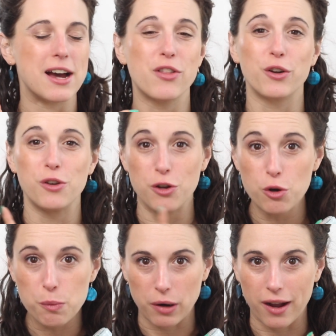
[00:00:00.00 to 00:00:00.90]
Their
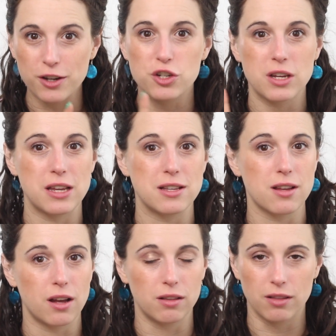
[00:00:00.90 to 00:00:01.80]
new brush
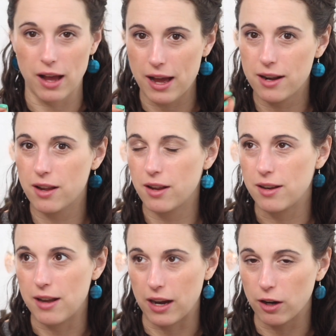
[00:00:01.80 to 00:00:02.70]
is a lot
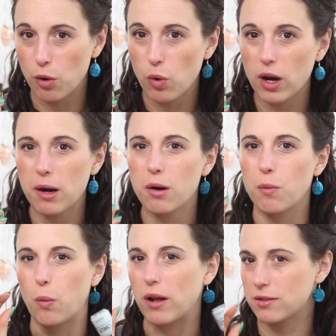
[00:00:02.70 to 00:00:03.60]
narrower
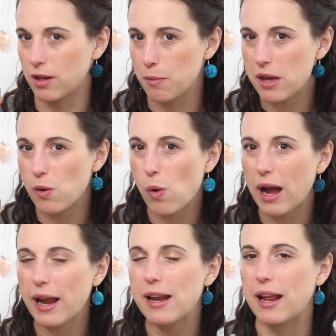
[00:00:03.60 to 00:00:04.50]
while still being
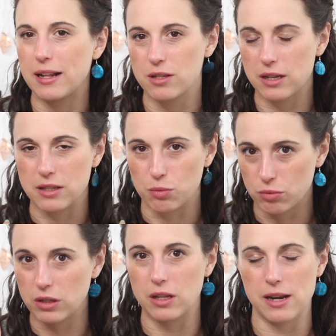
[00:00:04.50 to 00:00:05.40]
wide, and it's
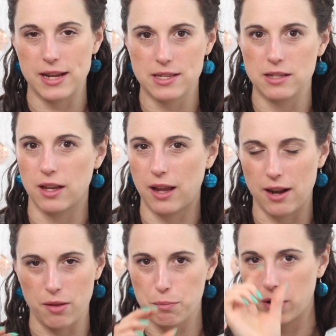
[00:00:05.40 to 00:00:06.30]
really nice. It's like
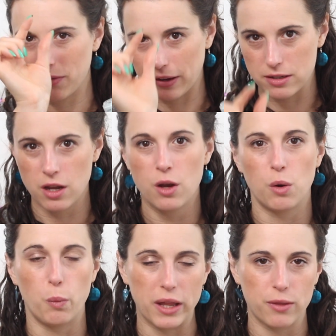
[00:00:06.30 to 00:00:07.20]
kind of the perfect
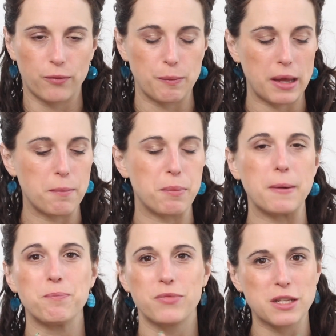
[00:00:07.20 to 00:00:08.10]
width for me,
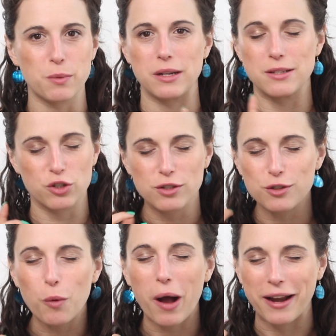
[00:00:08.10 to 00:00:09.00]
but this one is just
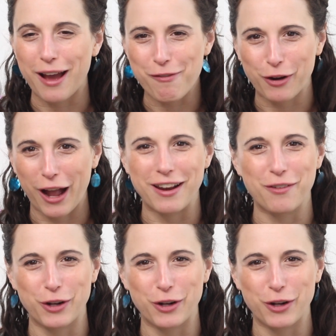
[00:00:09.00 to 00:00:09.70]
so wide. I forgot.